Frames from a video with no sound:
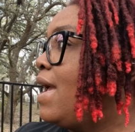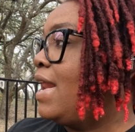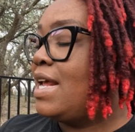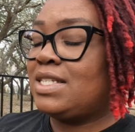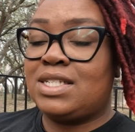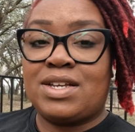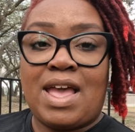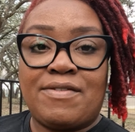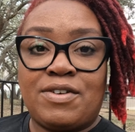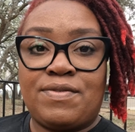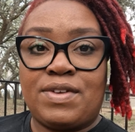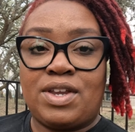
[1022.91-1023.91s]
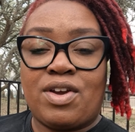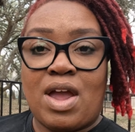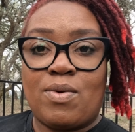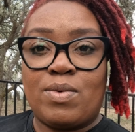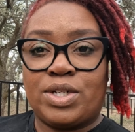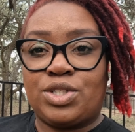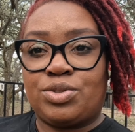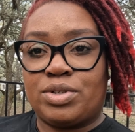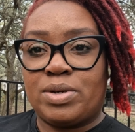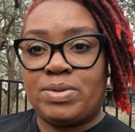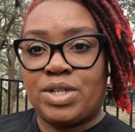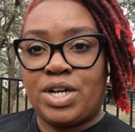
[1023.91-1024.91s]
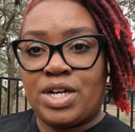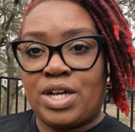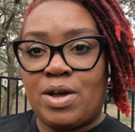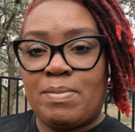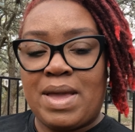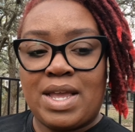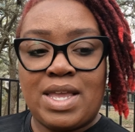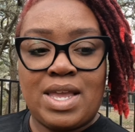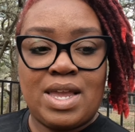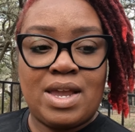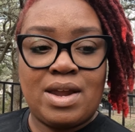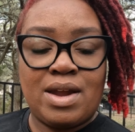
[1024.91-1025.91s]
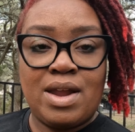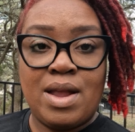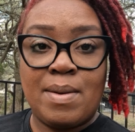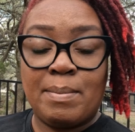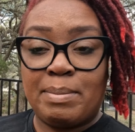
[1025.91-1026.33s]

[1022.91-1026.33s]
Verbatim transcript: And I still have to figure out what shrubs are gonna go back here.